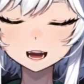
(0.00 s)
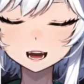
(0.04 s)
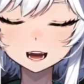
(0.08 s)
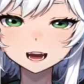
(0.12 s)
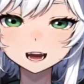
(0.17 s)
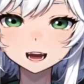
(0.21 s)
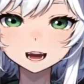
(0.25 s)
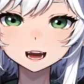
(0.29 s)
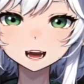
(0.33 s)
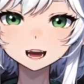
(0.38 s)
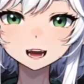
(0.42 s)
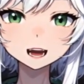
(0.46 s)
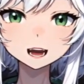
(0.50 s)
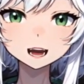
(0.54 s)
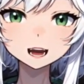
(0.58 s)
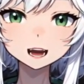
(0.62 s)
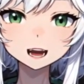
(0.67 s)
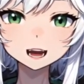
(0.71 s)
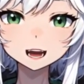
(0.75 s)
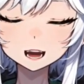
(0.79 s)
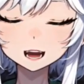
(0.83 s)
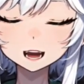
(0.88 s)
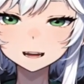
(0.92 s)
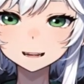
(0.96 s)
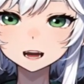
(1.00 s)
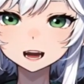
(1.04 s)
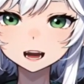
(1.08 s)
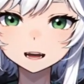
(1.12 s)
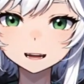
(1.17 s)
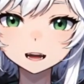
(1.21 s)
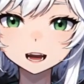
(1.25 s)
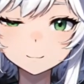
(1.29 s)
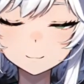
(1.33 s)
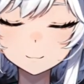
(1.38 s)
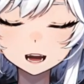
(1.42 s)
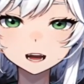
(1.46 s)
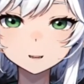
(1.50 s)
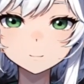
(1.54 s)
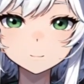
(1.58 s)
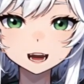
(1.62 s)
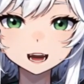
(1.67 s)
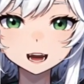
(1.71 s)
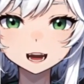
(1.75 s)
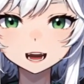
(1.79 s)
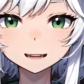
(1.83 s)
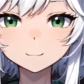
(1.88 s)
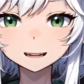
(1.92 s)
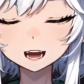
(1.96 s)
And the skills you level up
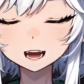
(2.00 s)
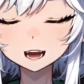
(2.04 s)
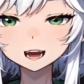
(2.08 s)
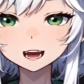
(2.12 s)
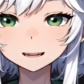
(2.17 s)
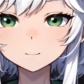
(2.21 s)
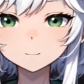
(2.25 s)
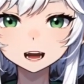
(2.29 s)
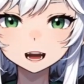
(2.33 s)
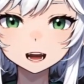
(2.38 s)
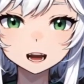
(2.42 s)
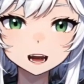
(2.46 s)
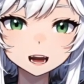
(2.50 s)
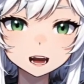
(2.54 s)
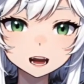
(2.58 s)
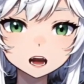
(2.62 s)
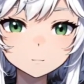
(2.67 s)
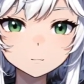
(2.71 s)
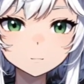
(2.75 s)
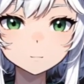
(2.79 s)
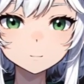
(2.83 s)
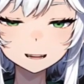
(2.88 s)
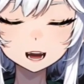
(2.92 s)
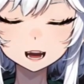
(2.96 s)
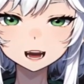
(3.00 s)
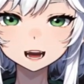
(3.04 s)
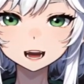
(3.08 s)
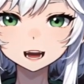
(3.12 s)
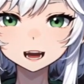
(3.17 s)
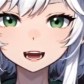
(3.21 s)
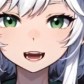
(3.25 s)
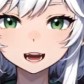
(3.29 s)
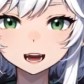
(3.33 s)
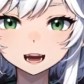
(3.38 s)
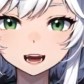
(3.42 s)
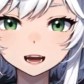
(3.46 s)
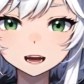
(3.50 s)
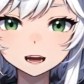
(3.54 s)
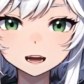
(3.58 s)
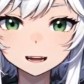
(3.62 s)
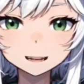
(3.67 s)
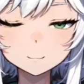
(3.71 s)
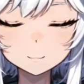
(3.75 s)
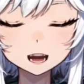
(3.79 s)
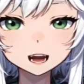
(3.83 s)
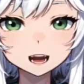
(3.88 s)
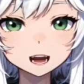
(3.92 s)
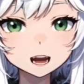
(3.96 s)
passively as you play the game, and
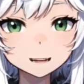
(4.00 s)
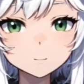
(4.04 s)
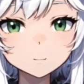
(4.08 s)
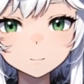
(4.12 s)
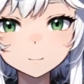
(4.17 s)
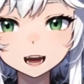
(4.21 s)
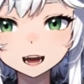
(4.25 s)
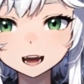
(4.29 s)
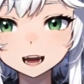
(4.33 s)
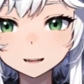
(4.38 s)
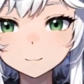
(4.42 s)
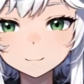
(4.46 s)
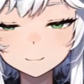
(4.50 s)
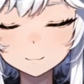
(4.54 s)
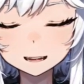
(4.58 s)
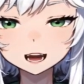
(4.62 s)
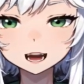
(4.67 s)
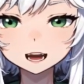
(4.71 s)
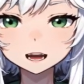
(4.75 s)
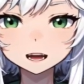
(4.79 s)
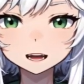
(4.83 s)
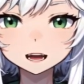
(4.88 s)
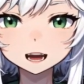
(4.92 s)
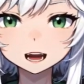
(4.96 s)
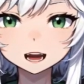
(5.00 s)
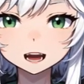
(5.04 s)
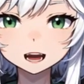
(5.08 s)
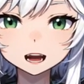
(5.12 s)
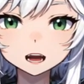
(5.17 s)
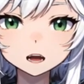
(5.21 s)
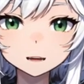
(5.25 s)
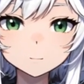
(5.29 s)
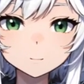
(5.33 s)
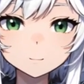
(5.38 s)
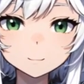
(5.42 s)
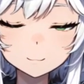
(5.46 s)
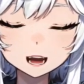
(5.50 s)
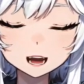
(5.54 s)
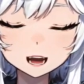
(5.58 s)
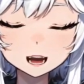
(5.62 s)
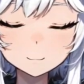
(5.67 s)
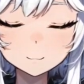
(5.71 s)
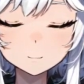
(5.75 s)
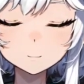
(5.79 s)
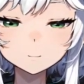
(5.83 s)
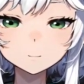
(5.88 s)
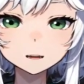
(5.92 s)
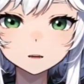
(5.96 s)
like many other things in Tarkov, they give you
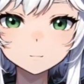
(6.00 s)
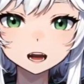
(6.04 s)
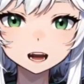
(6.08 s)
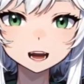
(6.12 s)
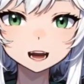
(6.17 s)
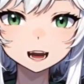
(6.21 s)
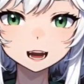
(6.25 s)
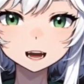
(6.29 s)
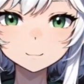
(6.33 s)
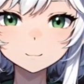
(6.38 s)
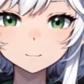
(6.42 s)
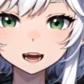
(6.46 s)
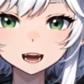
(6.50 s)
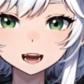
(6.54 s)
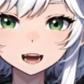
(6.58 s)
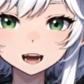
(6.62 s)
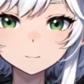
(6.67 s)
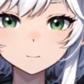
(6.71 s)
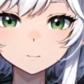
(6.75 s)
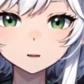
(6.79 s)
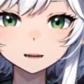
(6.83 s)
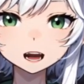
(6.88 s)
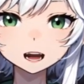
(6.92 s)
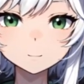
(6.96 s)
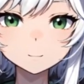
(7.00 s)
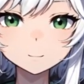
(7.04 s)
bonuses when they level up.